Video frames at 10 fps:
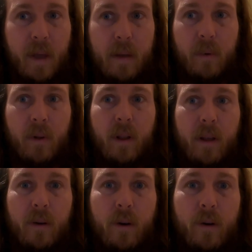people
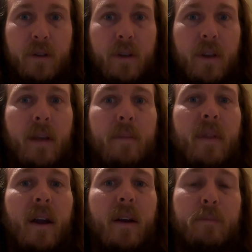in order to keep
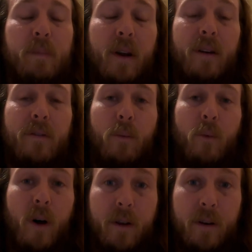their spirit from
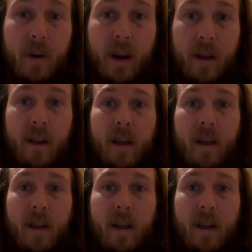wandering.